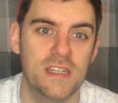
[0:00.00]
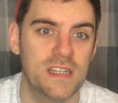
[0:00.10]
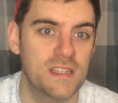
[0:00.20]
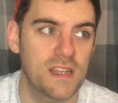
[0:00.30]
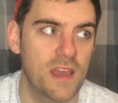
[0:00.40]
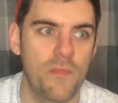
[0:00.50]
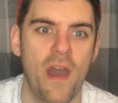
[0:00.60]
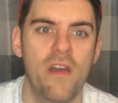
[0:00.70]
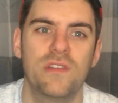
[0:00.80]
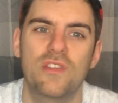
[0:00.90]
Disneyland
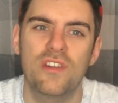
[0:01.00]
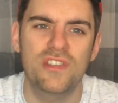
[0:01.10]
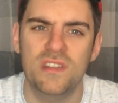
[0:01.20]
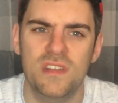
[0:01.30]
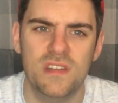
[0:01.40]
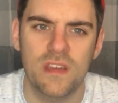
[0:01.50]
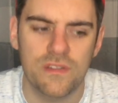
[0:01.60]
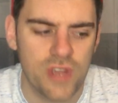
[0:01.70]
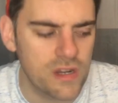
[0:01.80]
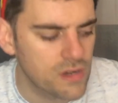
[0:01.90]
Paris, or just Disney in
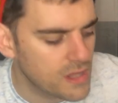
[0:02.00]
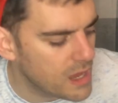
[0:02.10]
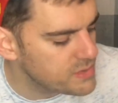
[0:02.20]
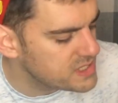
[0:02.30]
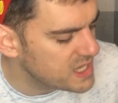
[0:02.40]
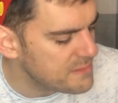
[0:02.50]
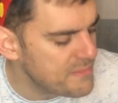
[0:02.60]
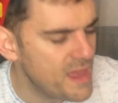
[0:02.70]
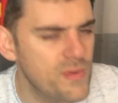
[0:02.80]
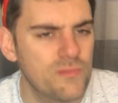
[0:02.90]
general. I would say
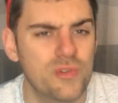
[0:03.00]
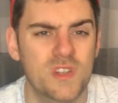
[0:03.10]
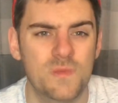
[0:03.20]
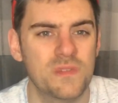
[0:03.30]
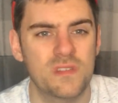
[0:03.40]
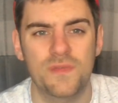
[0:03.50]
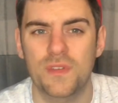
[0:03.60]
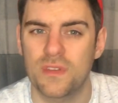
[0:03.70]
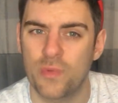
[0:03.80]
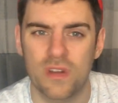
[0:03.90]
maybe more
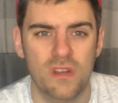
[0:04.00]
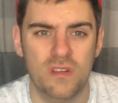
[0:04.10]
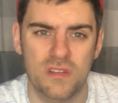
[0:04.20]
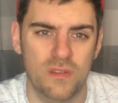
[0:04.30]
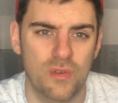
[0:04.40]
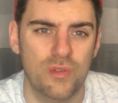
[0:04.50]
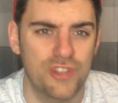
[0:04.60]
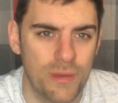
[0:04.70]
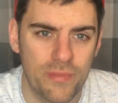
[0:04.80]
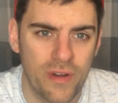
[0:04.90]
specifically winter because of the whole
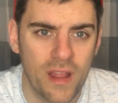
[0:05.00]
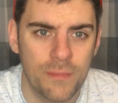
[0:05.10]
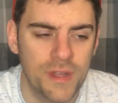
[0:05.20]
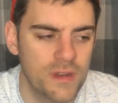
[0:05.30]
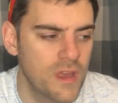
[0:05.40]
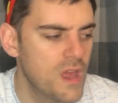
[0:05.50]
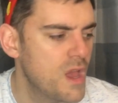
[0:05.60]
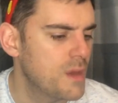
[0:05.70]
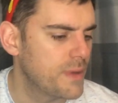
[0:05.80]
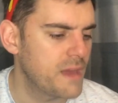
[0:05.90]
jumper element,
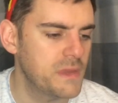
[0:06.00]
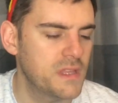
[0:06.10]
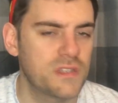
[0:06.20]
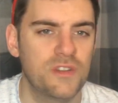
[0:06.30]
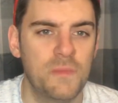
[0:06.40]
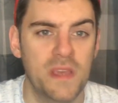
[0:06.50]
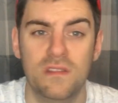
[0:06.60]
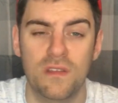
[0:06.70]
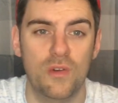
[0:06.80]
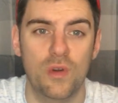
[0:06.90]
but I mean this could
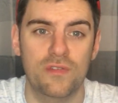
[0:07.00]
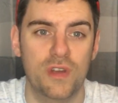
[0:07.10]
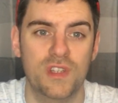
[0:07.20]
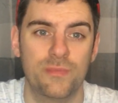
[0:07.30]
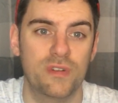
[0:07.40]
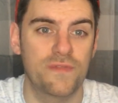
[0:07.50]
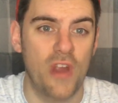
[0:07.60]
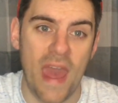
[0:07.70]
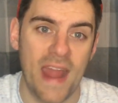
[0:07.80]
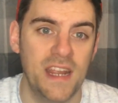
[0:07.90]
basically go across the board for
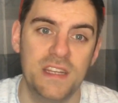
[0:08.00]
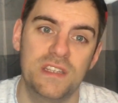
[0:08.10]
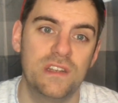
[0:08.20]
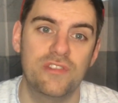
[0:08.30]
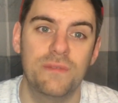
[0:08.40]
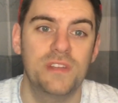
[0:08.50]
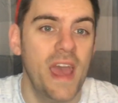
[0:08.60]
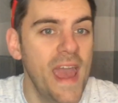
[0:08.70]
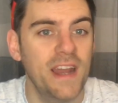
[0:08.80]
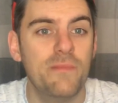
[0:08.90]
any Disney trip to
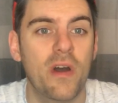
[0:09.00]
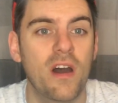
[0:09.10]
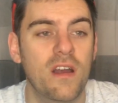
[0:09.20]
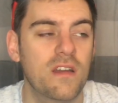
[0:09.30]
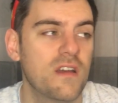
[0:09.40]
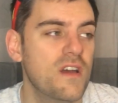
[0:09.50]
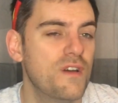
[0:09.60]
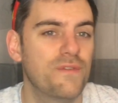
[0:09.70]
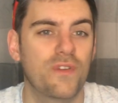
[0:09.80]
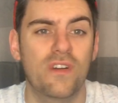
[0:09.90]
any park
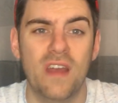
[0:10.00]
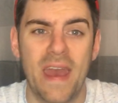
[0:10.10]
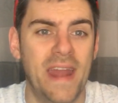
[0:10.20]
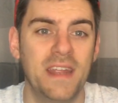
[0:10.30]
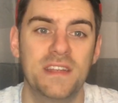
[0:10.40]
for any